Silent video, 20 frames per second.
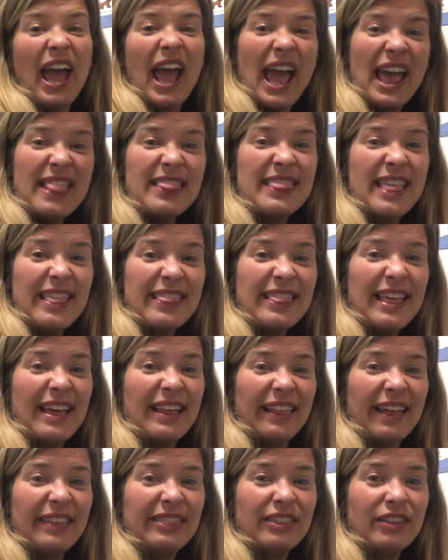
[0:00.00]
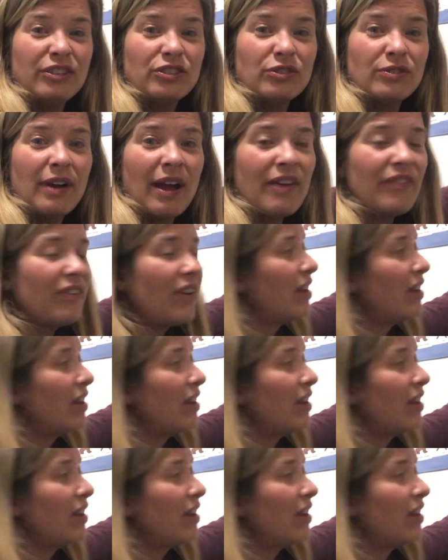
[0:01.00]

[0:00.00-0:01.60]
And then they let the giraffe